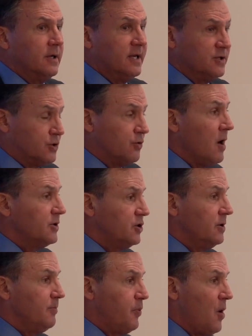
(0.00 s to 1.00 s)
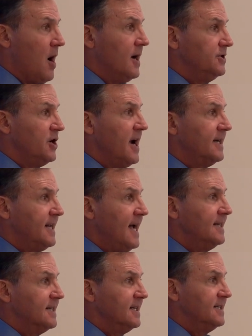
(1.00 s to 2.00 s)
construction project
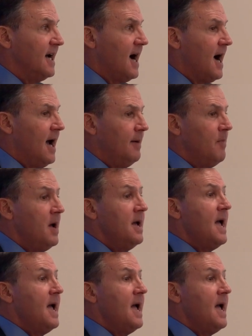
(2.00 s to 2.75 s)
at the time,